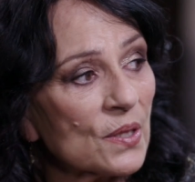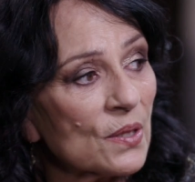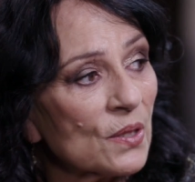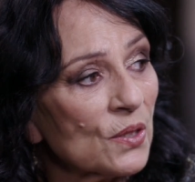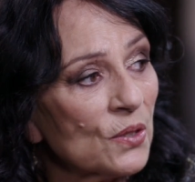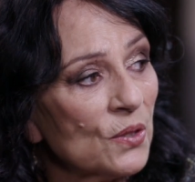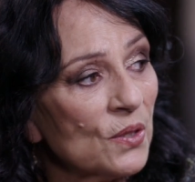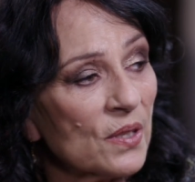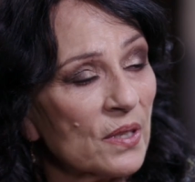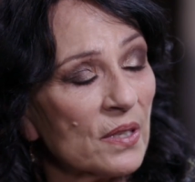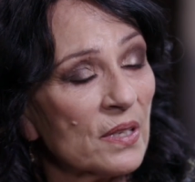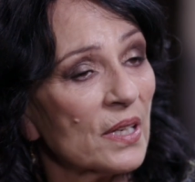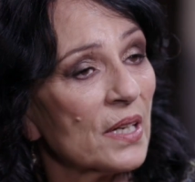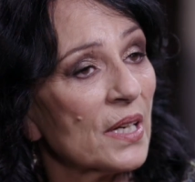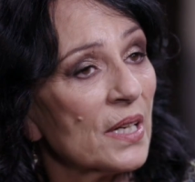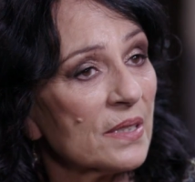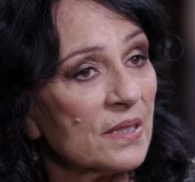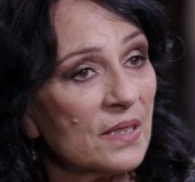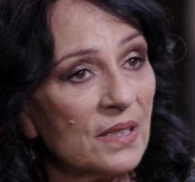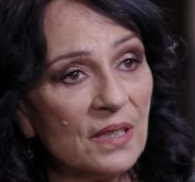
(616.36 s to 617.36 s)
including the
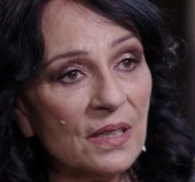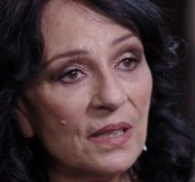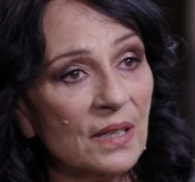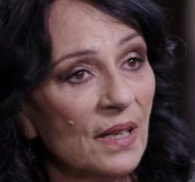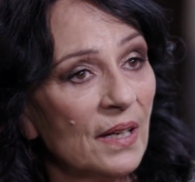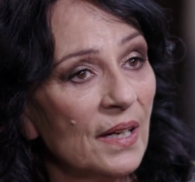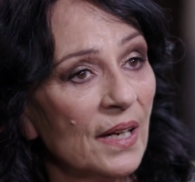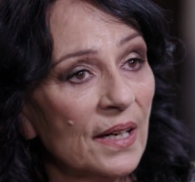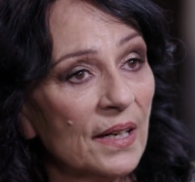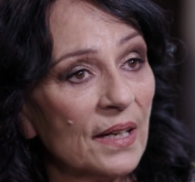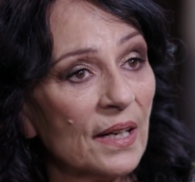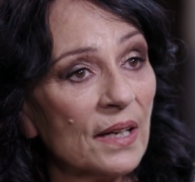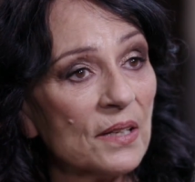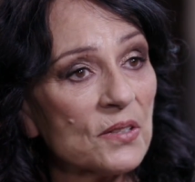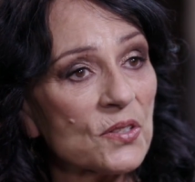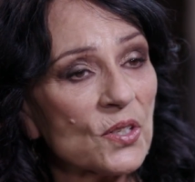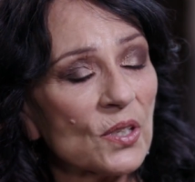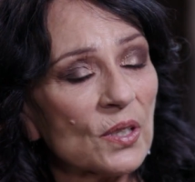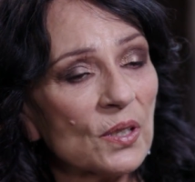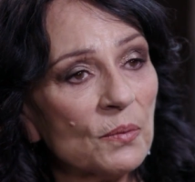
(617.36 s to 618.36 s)
Ngāti Hine Land
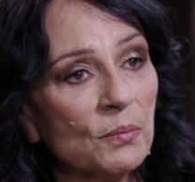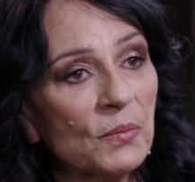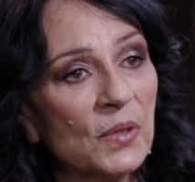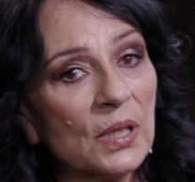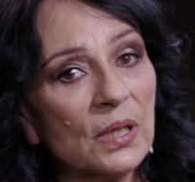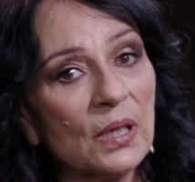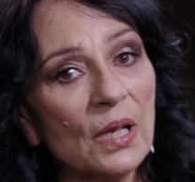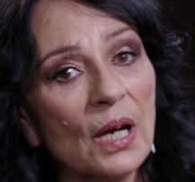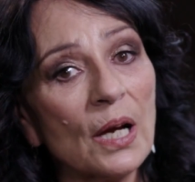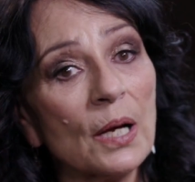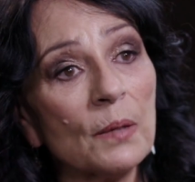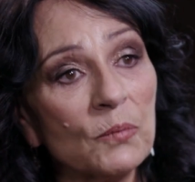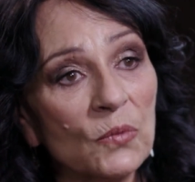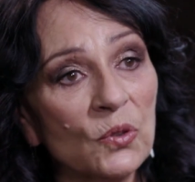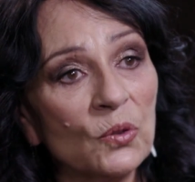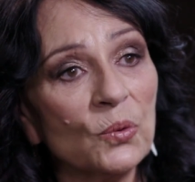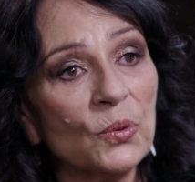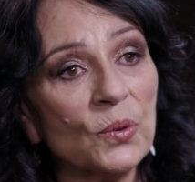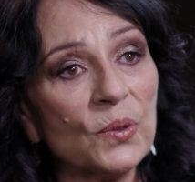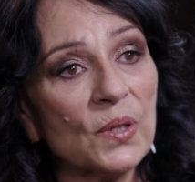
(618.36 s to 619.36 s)
Action Committee up
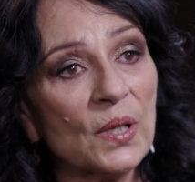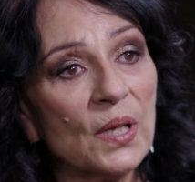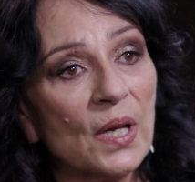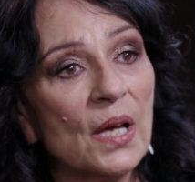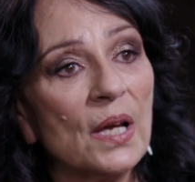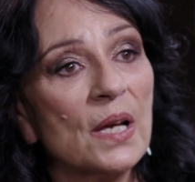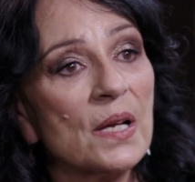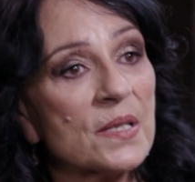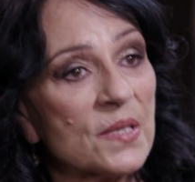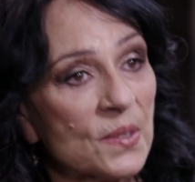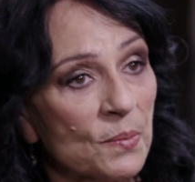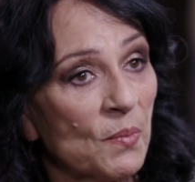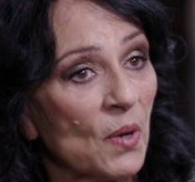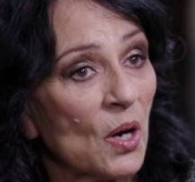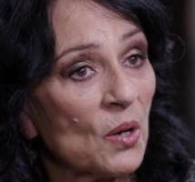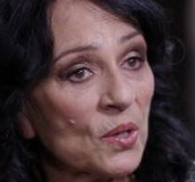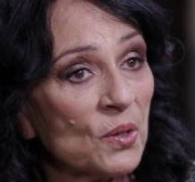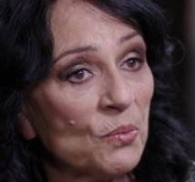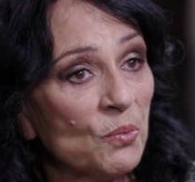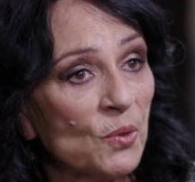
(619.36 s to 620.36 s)
north, as a
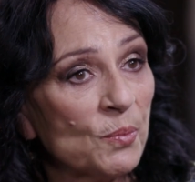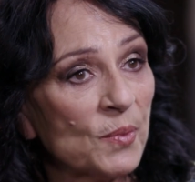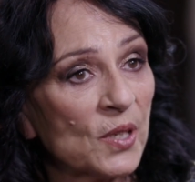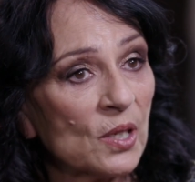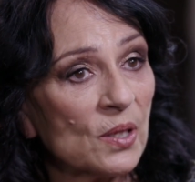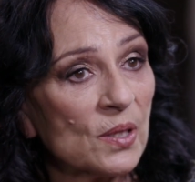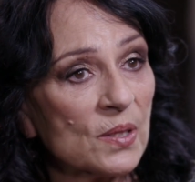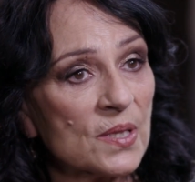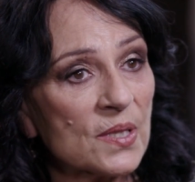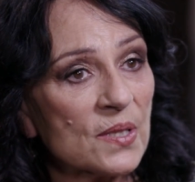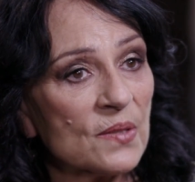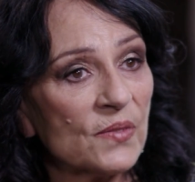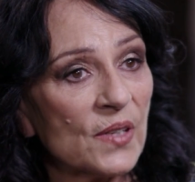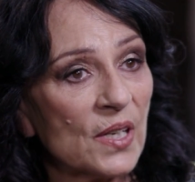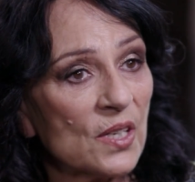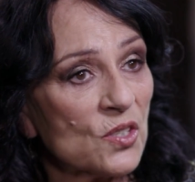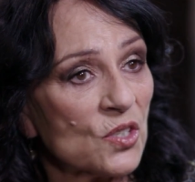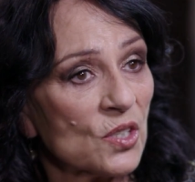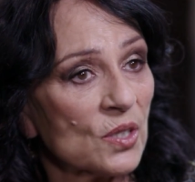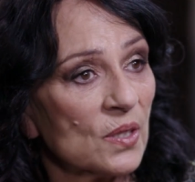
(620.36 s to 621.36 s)
Māori woman
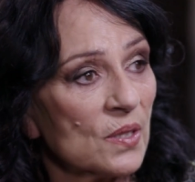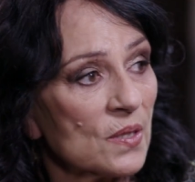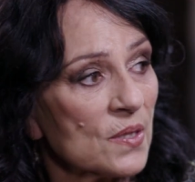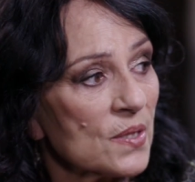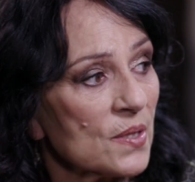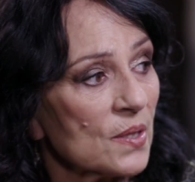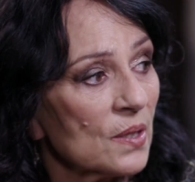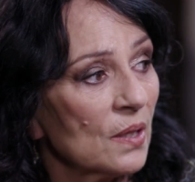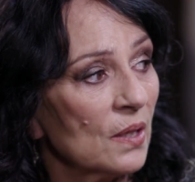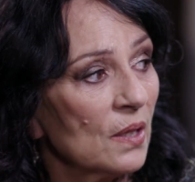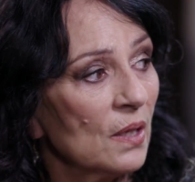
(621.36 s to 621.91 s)
conservationist,